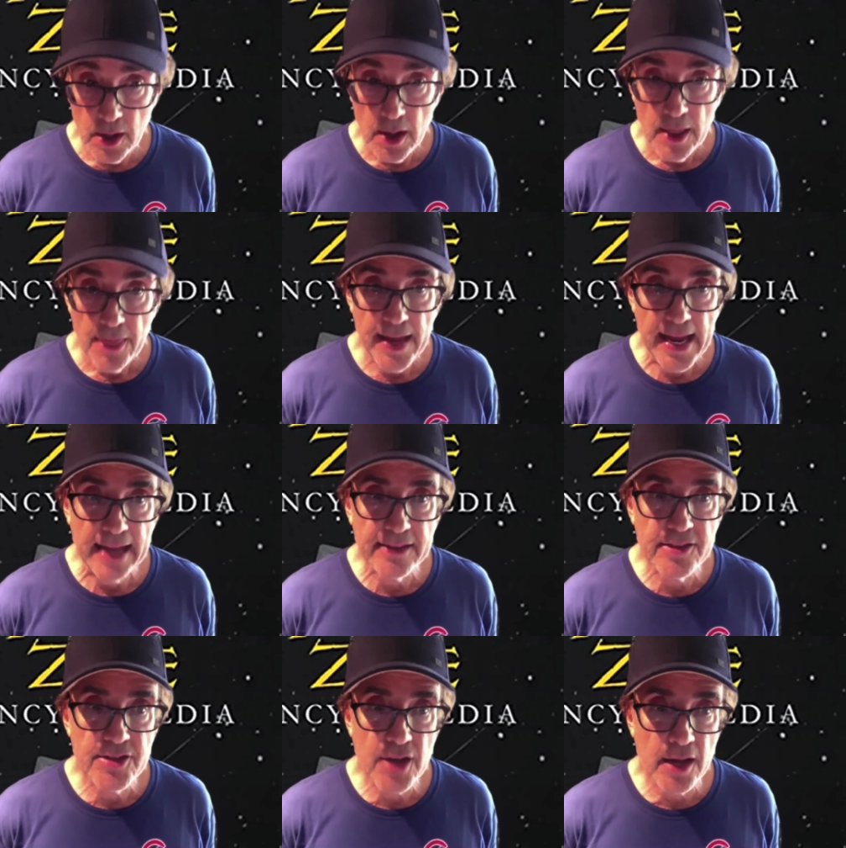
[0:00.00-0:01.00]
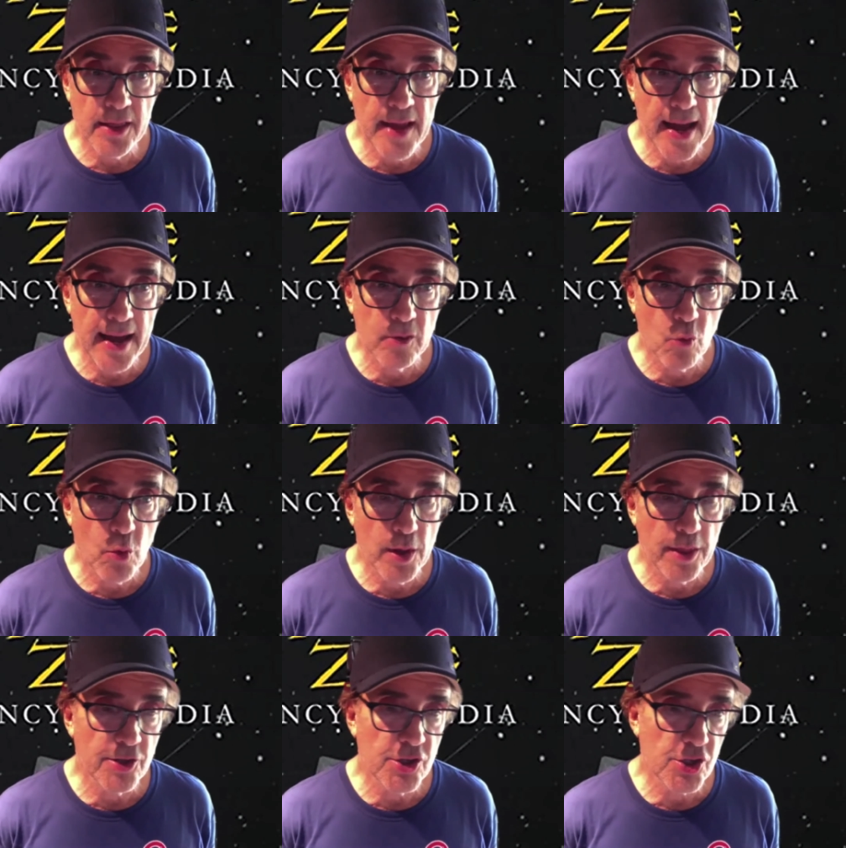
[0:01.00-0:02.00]
They okay. had done that with
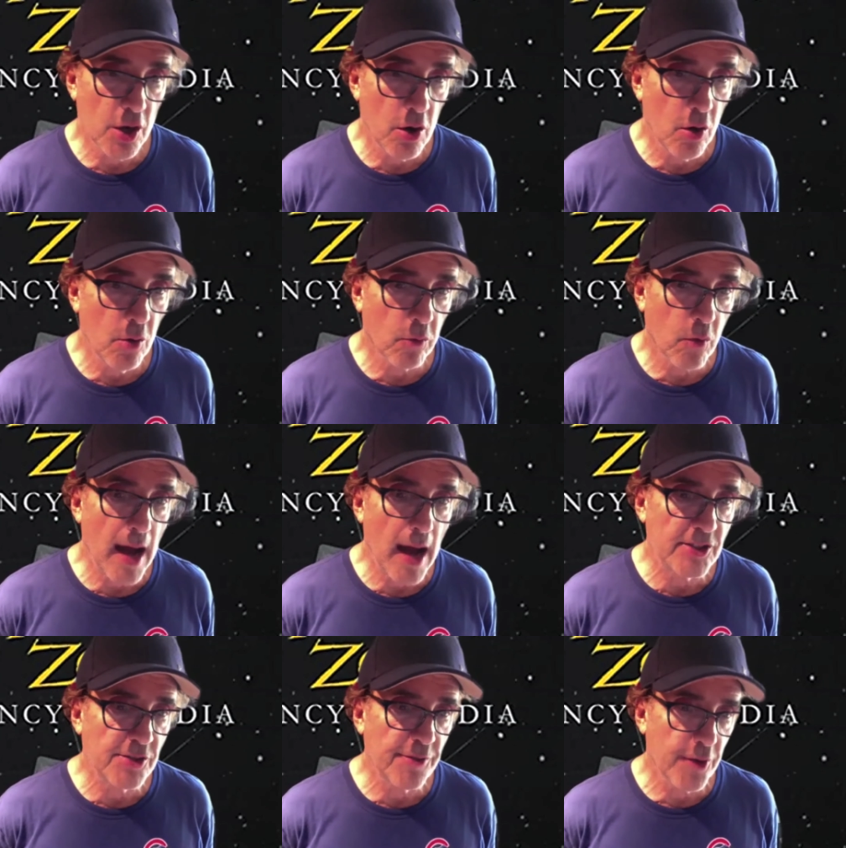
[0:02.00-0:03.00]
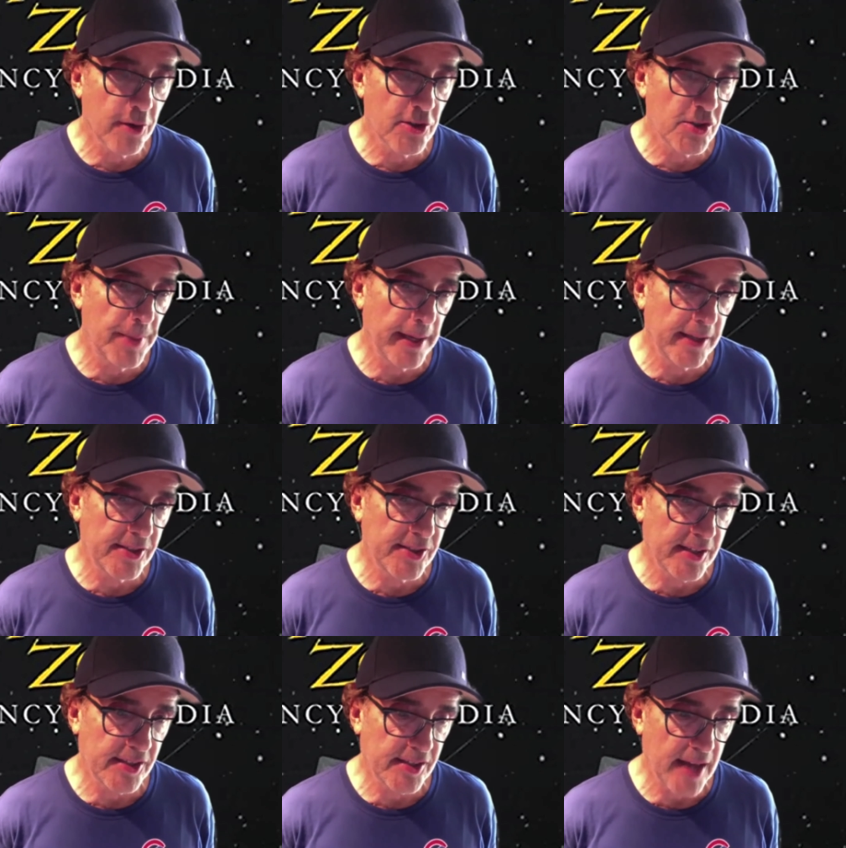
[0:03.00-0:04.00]
a show. Rod's first big
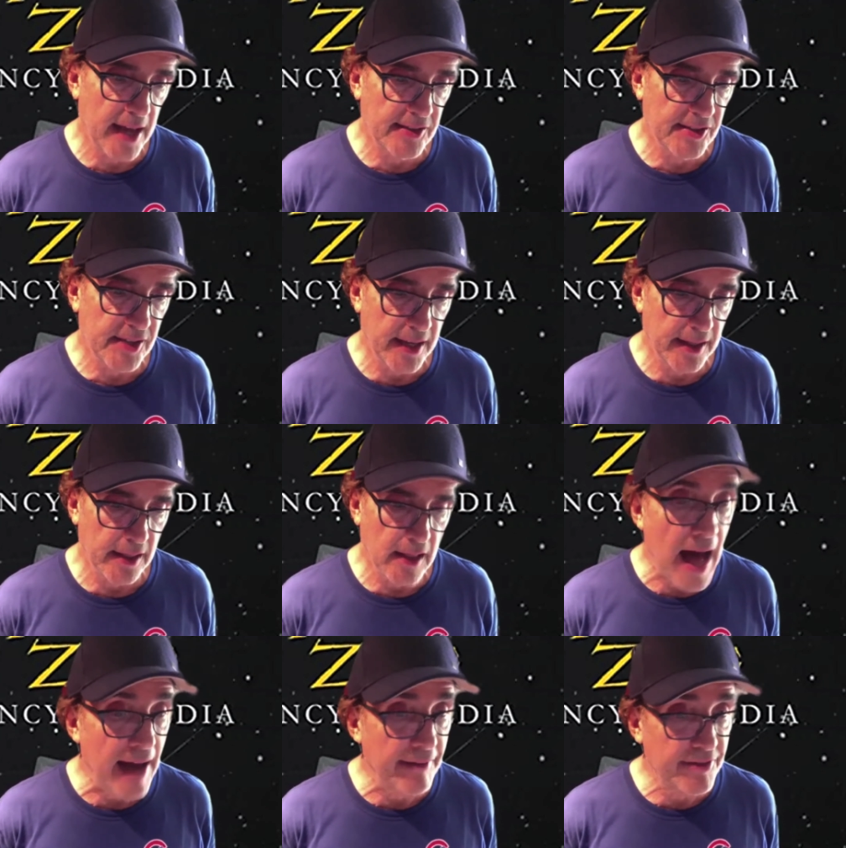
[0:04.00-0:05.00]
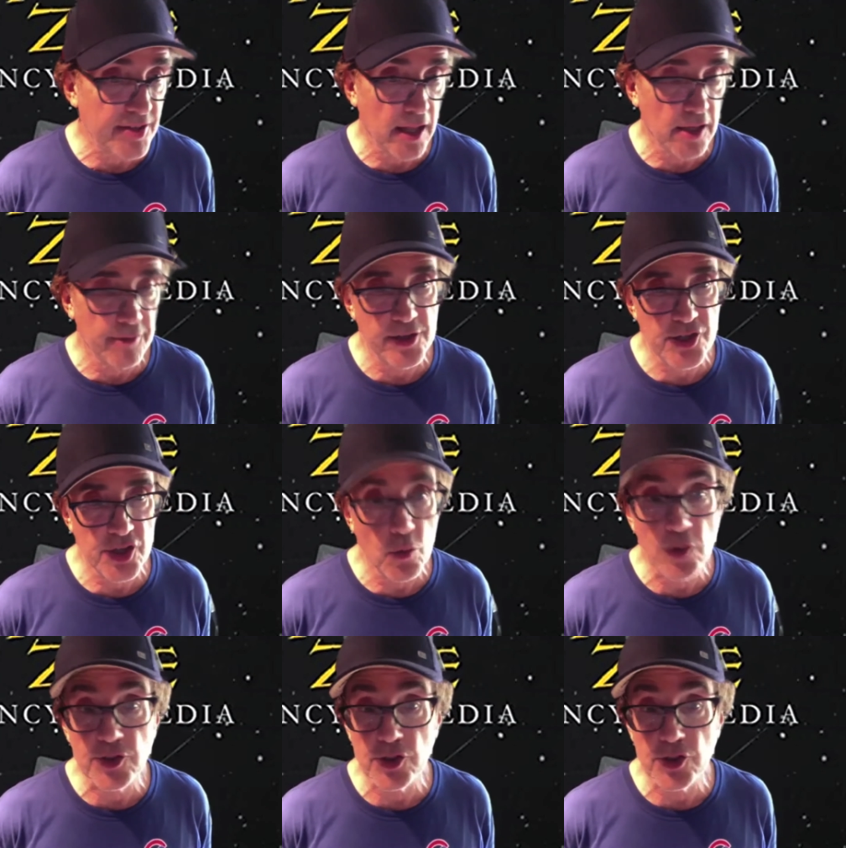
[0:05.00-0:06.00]
success in live television
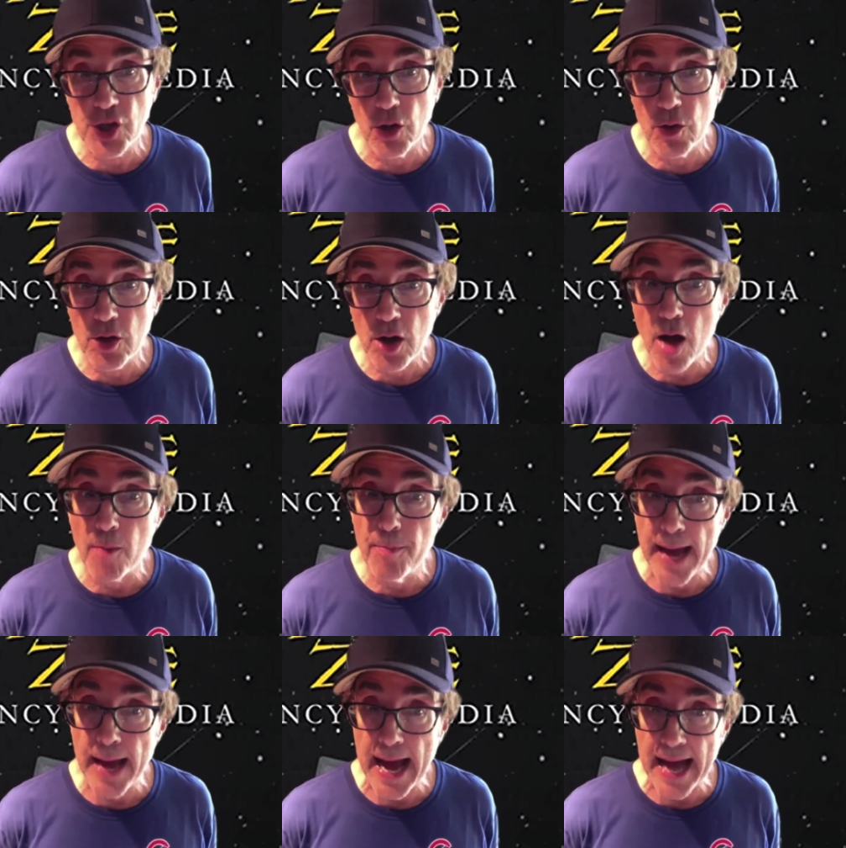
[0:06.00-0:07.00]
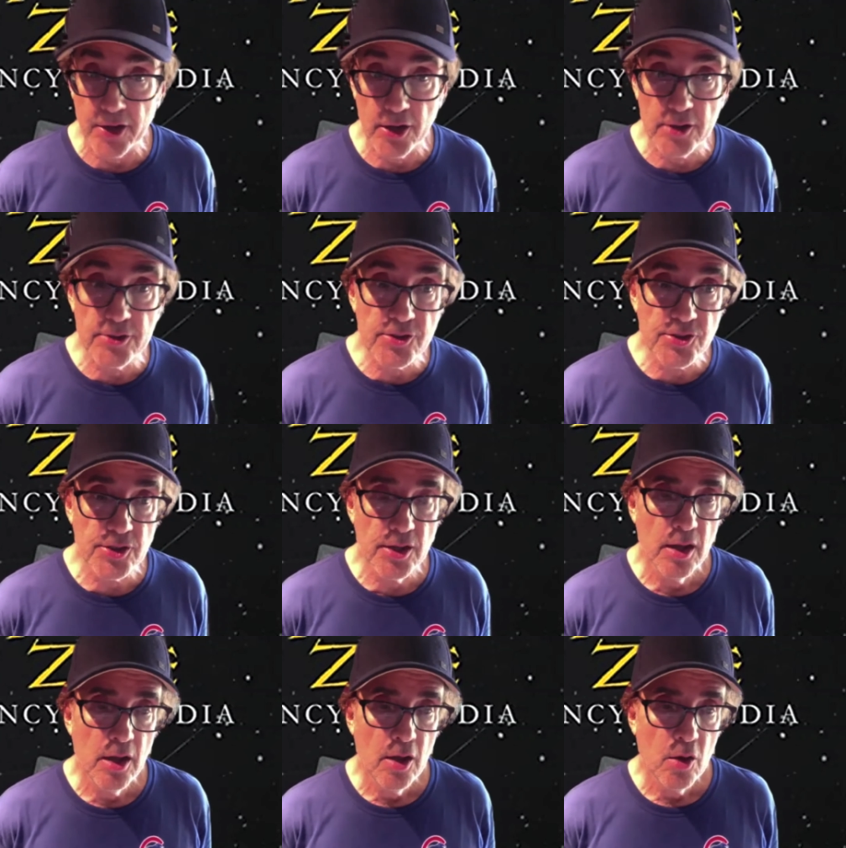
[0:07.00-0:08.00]
was a show called Patterns
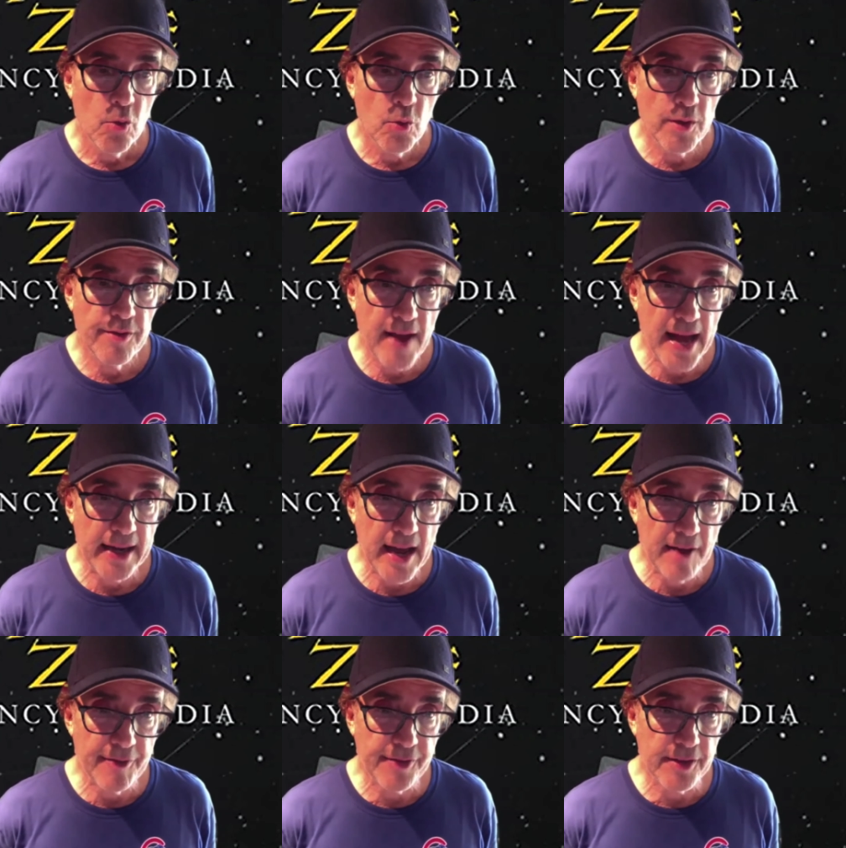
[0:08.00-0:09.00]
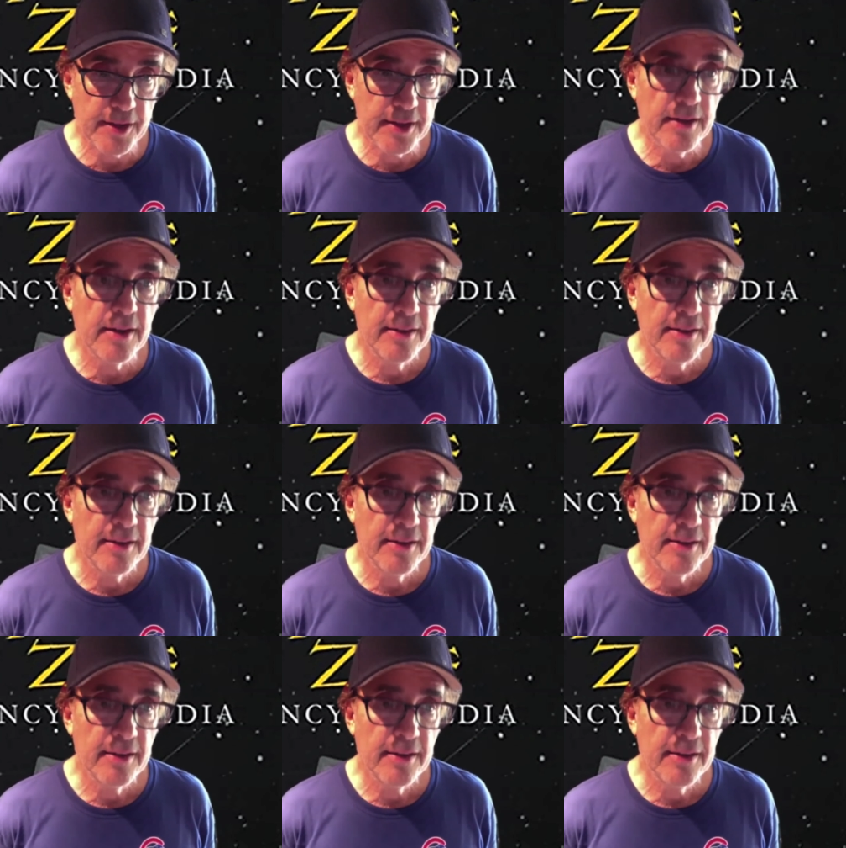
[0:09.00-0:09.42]
with Van Heflin.